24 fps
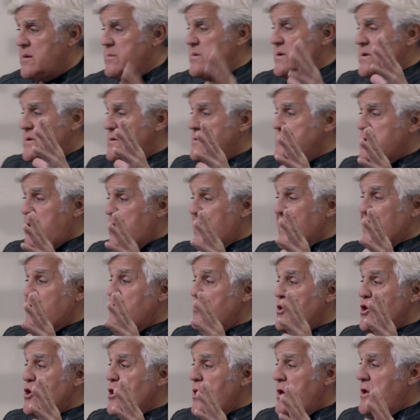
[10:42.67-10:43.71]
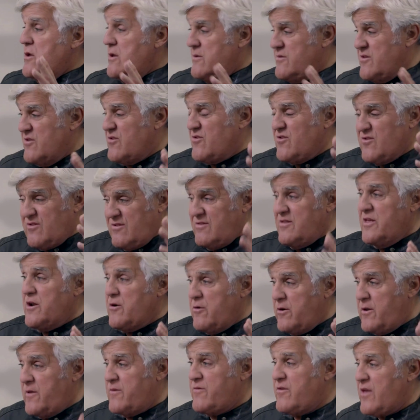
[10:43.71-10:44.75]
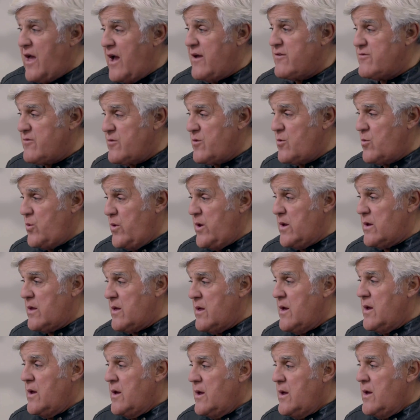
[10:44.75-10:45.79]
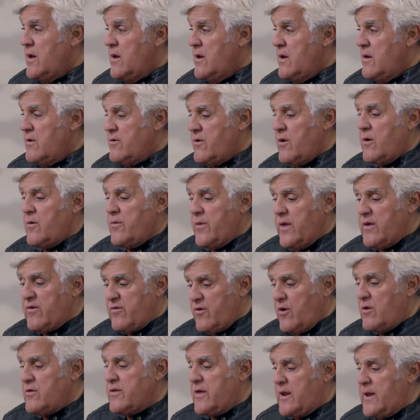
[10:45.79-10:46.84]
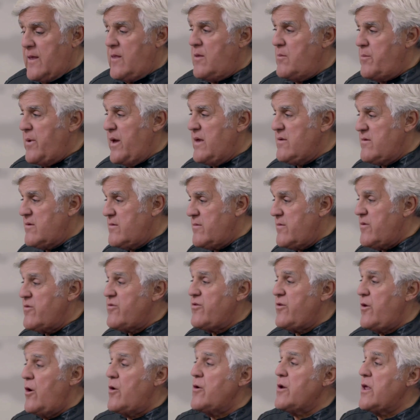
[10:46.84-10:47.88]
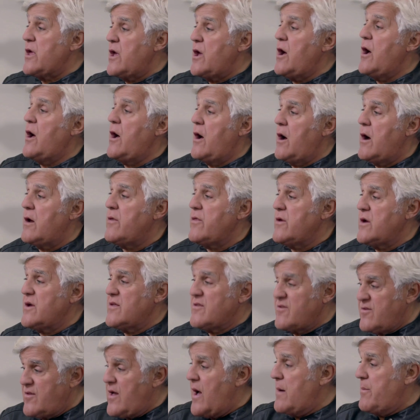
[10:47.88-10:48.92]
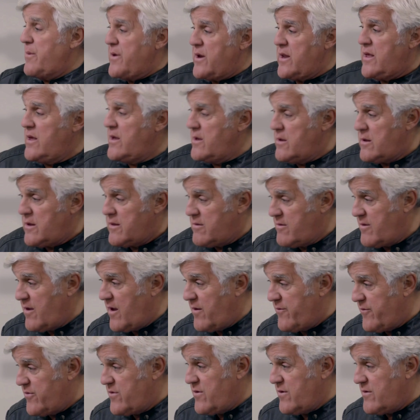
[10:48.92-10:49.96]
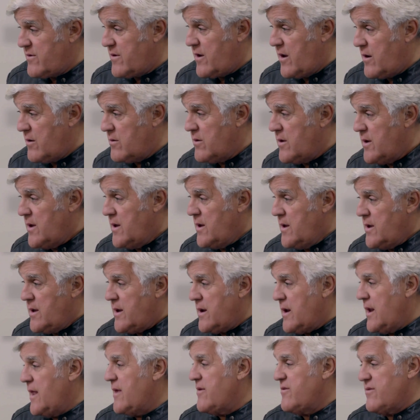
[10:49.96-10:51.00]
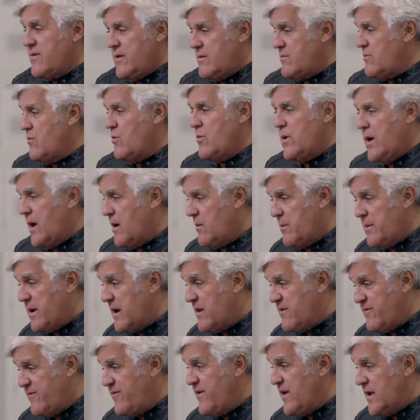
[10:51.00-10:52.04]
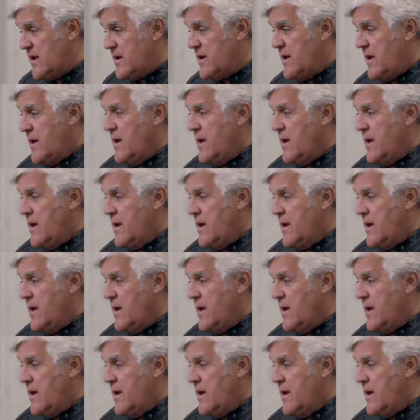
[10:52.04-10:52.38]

I mean, mm-hmm. like mm-hmm. this, literally the size of the wheel. So they sold that on the basis, this is the only car that can stop on a hill in San Francisco uh-huh. in less than how many feet.